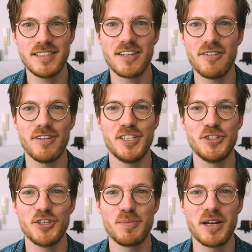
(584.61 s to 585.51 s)
stuff and
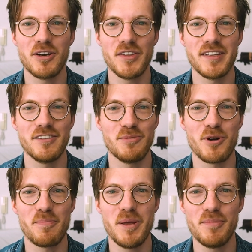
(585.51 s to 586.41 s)
shows my content to
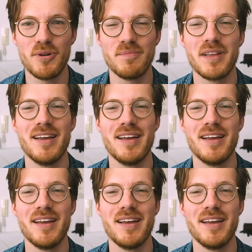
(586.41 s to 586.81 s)
more people.